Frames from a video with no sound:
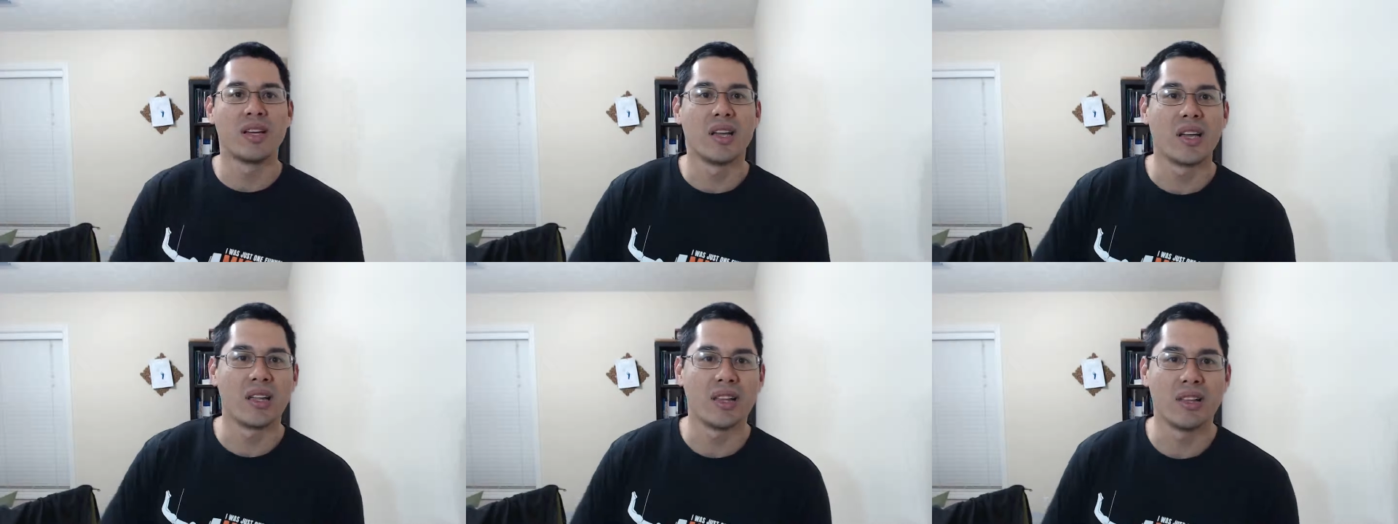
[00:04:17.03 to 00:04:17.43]

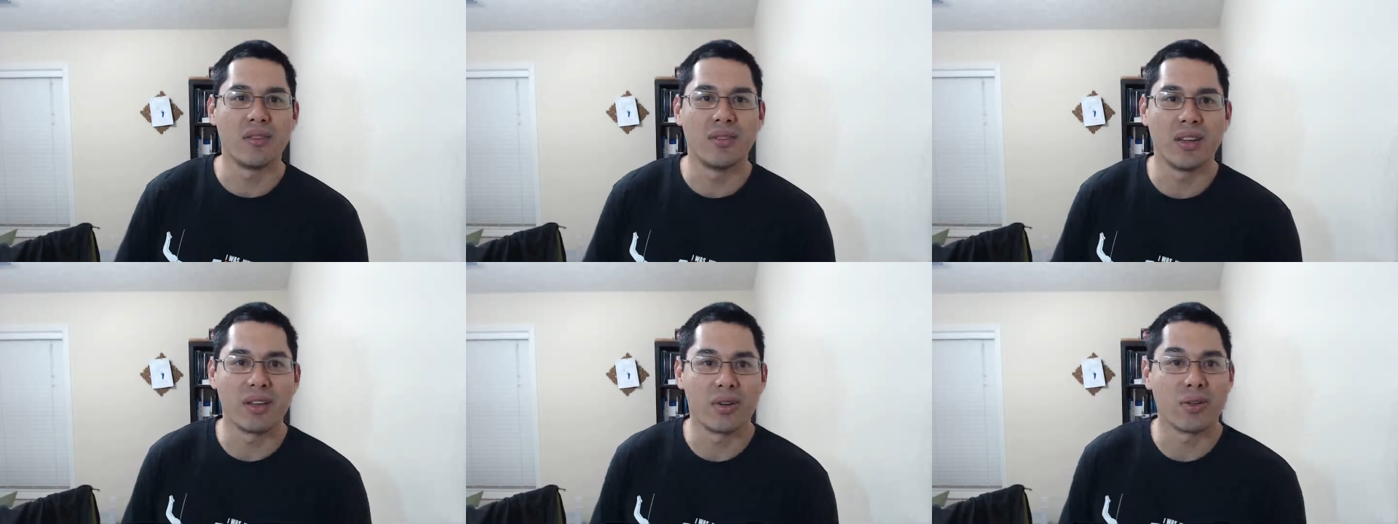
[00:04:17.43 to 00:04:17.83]
and
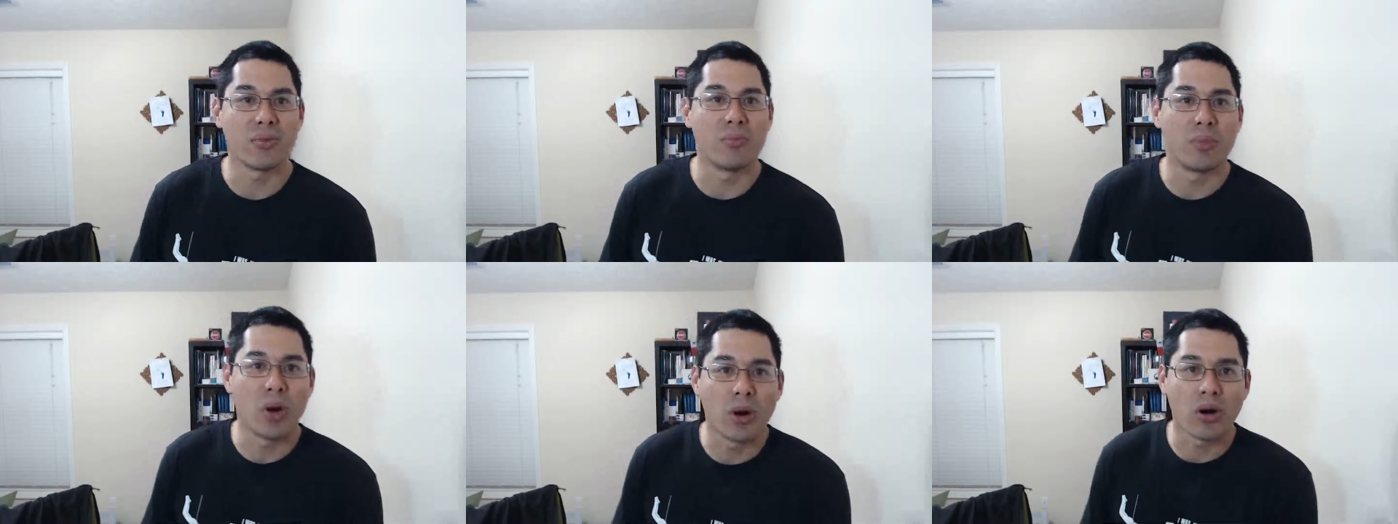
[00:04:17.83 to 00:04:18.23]
leaving your
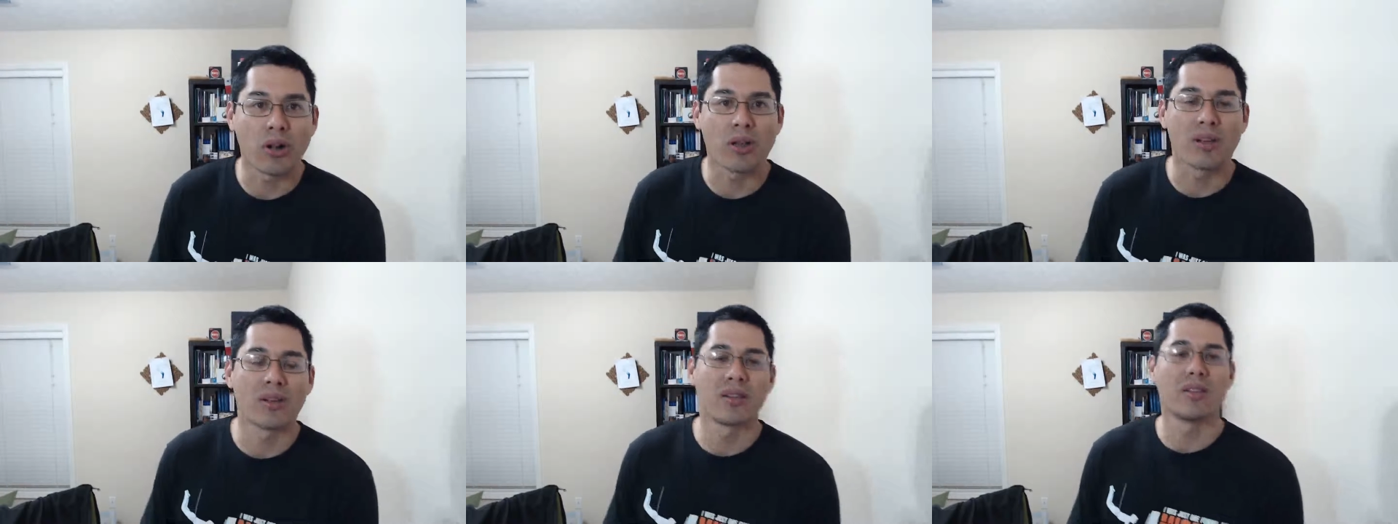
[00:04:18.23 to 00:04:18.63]
mark
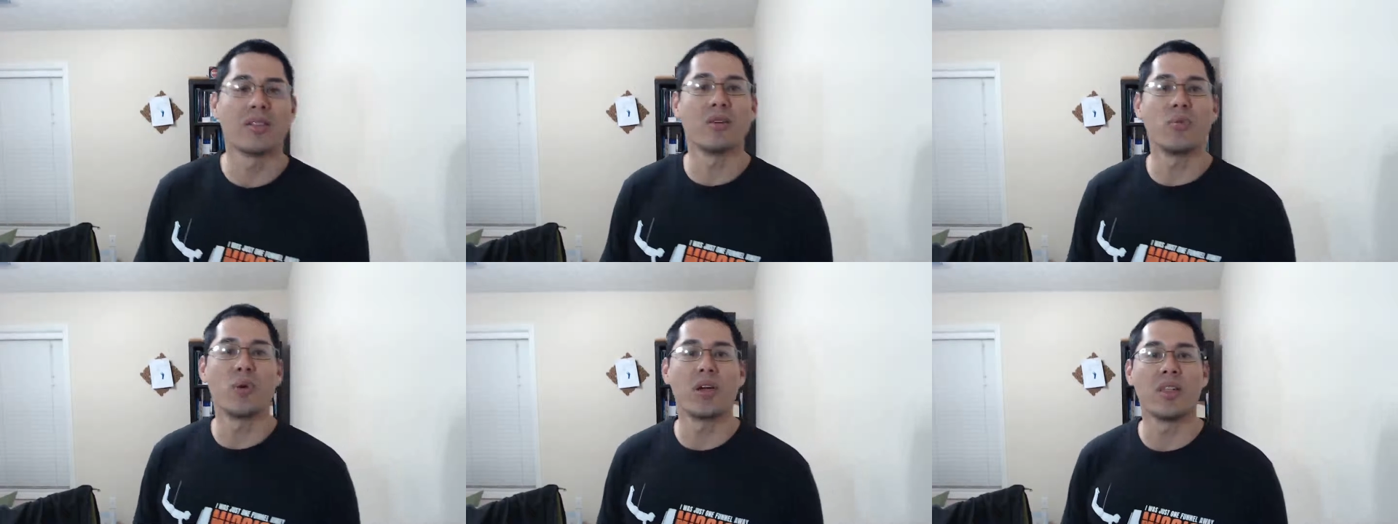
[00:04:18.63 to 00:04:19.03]

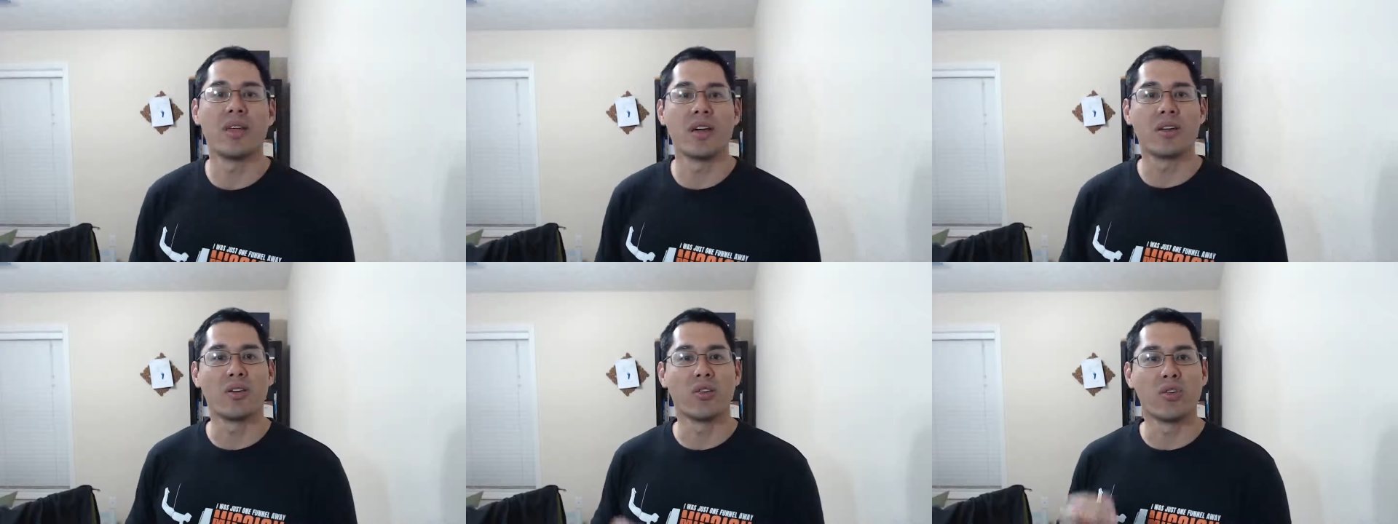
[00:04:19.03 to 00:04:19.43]
the way
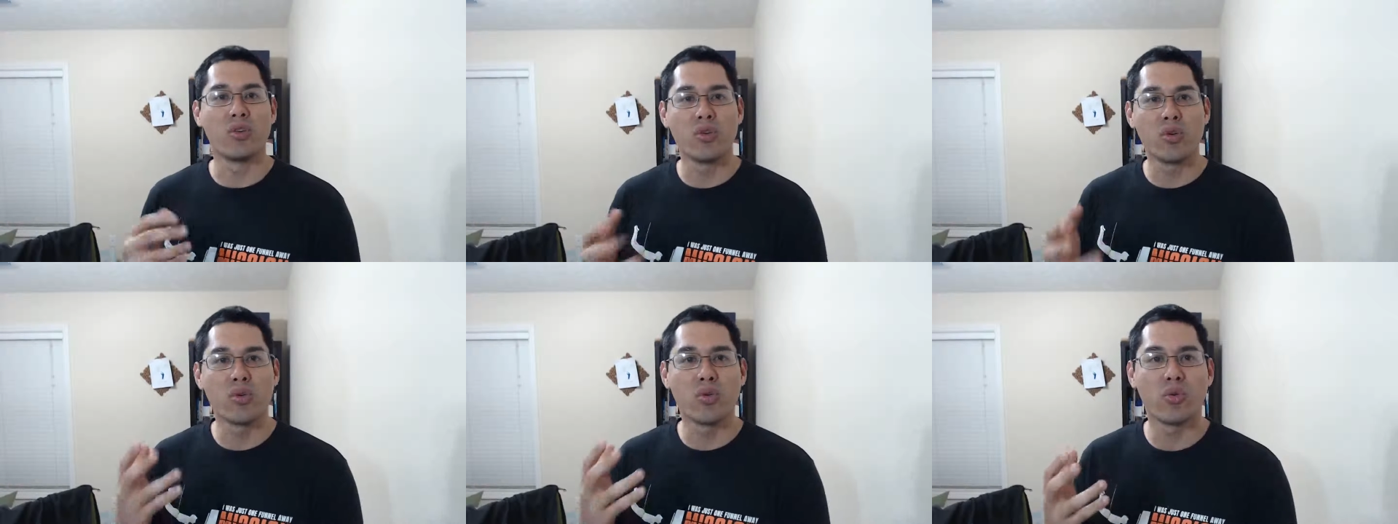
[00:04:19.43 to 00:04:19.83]
that
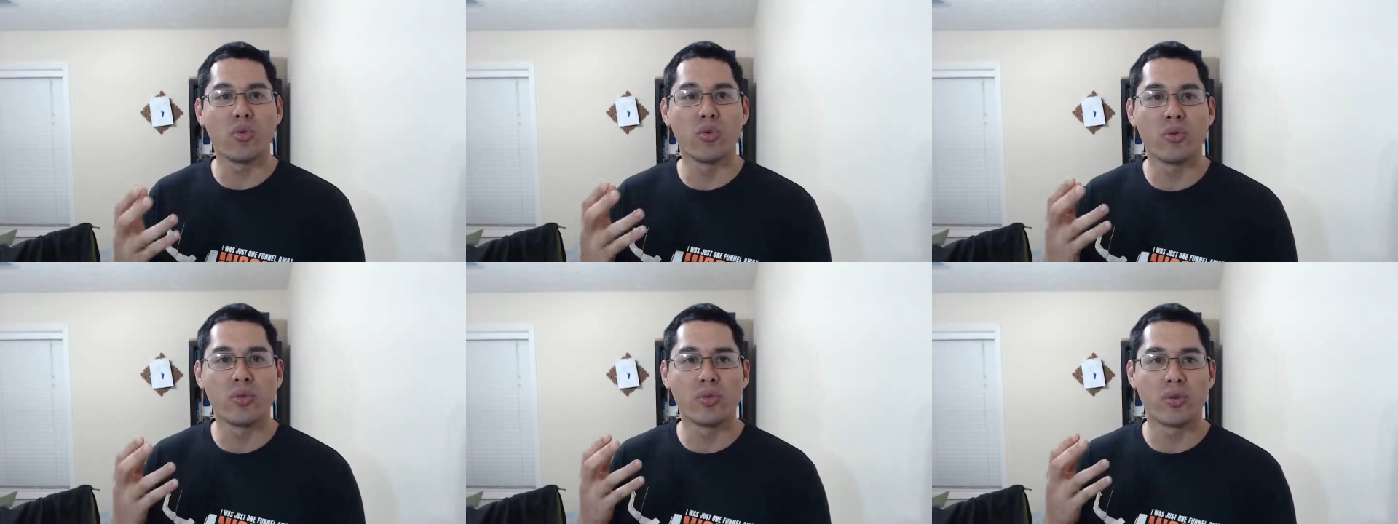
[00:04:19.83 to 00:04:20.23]
your